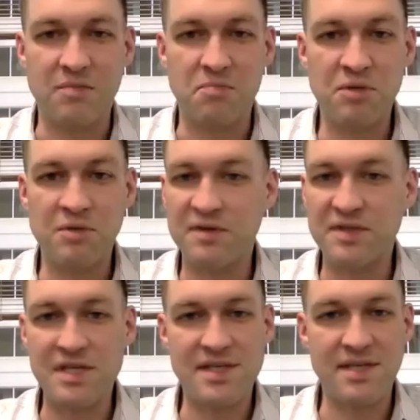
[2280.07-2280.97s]
the beautiful
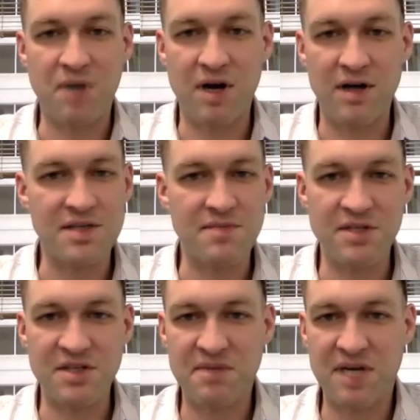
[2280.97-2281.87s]
DC parks as
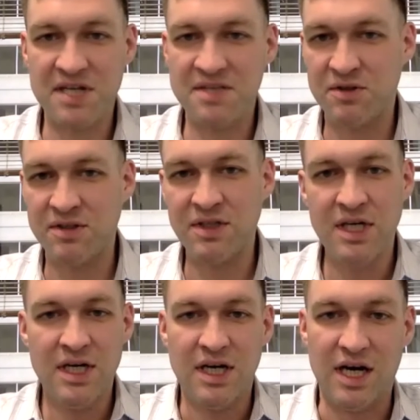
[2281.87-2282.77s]
much as possible.
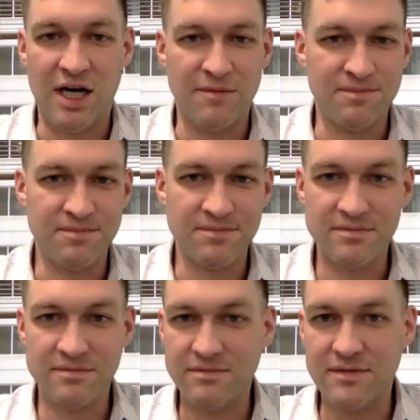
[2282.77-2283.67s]

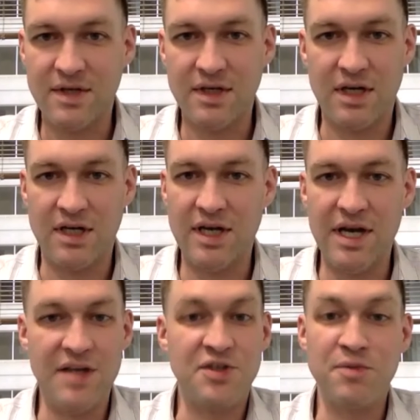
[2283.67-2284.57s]

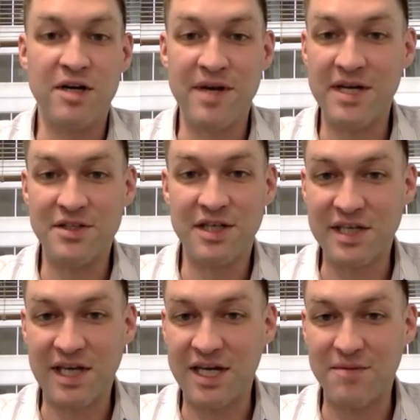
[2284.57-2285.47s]
As you might imagine, as
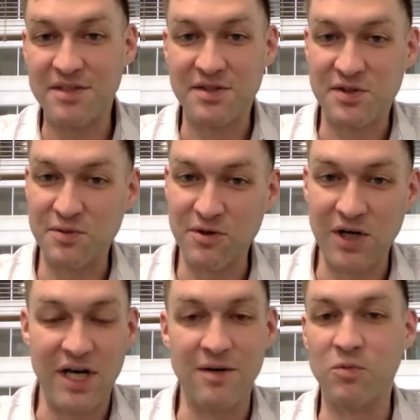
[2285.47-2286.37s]
a cannabis consumer,
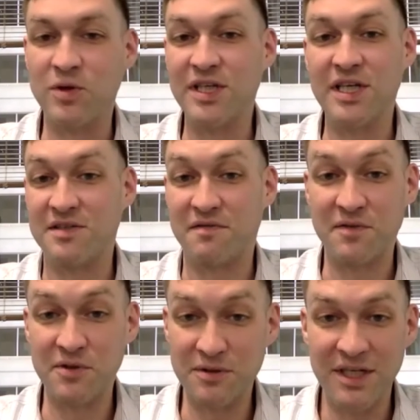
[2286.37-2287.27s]
I am really into
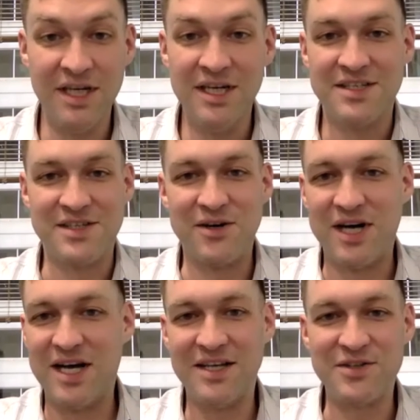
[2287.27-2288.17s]
food, so
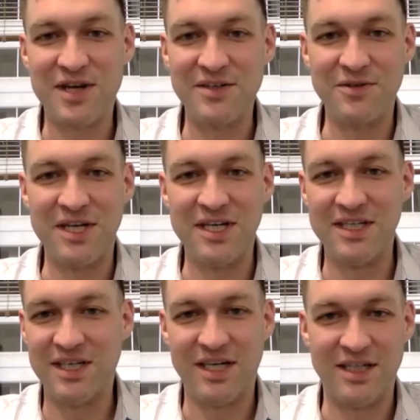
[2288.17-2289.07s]
I try
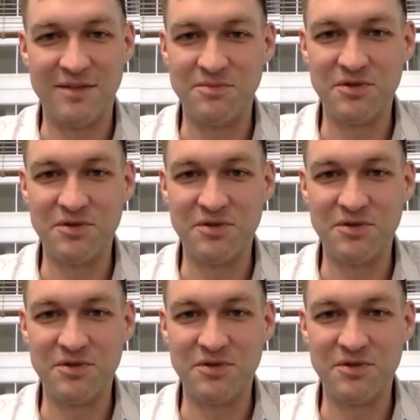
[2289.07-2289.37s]
to